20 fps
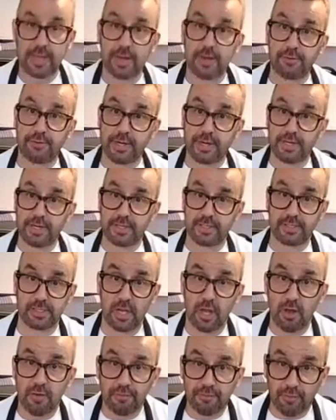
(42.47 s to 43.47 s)
the ingredients
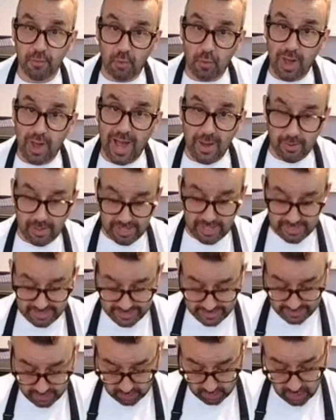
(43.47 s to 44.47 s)
for our
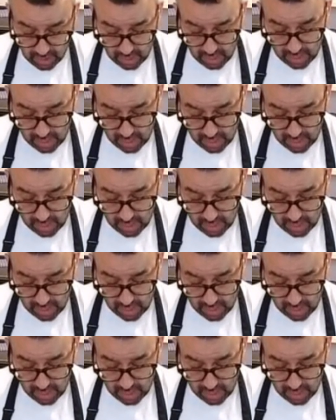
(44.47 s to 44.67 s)
little